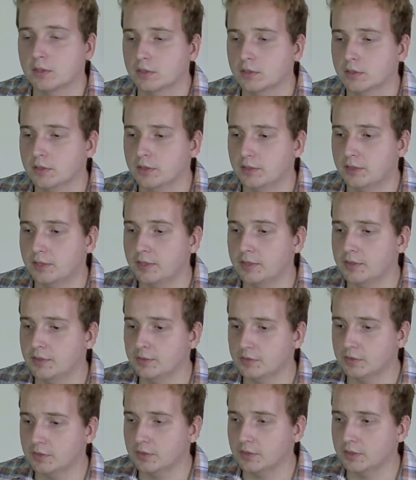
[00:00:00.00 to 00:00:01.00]
The thing
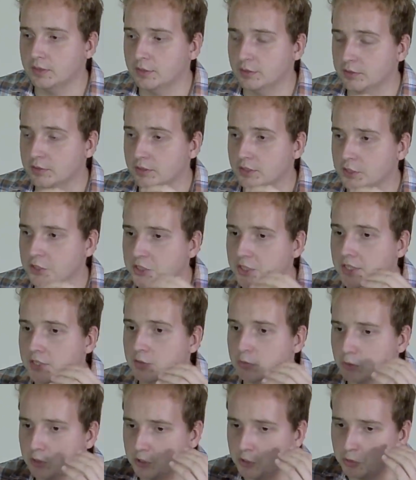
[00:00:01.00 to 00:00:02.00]
is, it's going to
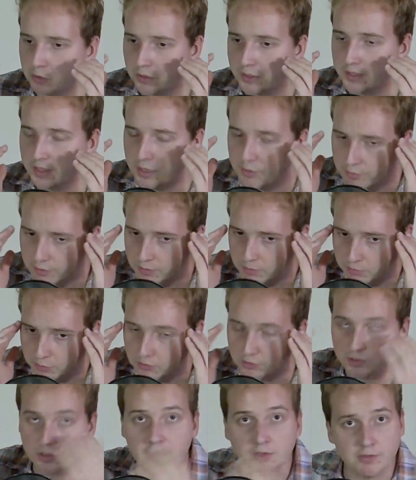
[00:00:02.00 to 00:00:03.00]
change what you can even
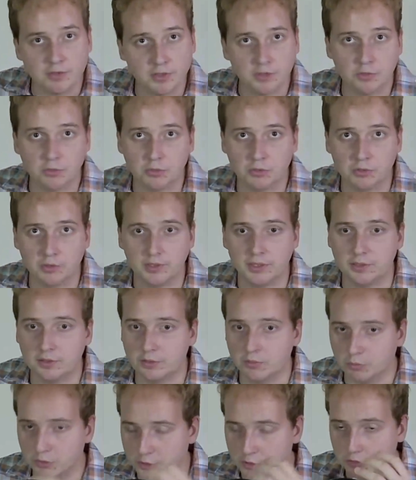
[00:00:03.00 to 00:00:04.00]
perceive in the world
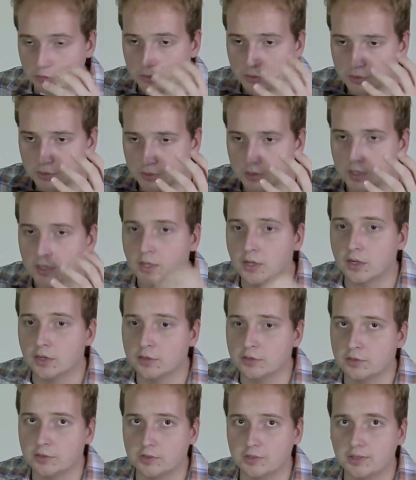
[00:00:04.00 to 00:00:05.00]
and what you can
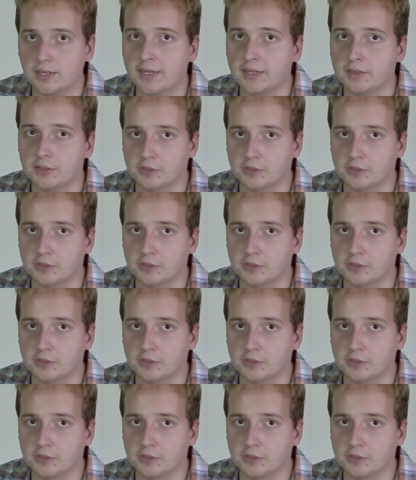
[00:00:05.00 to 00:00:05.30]
understand.